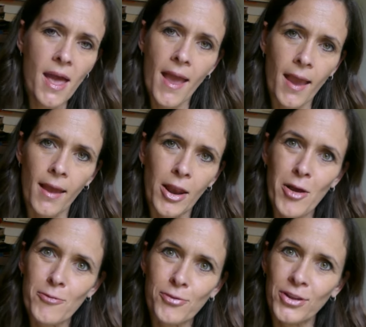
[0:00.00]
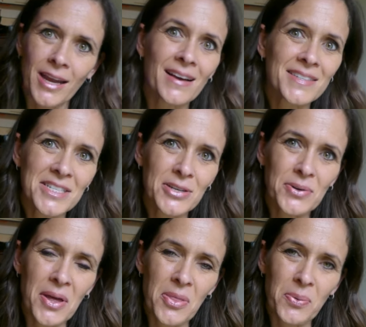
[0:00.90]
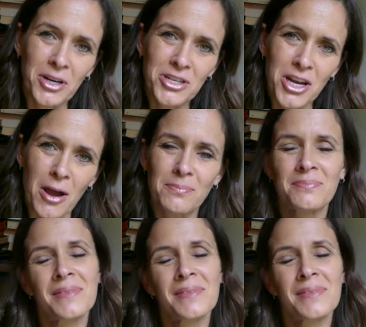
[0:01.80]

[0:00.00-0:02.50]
and hopefully, I'll see you in the workshop.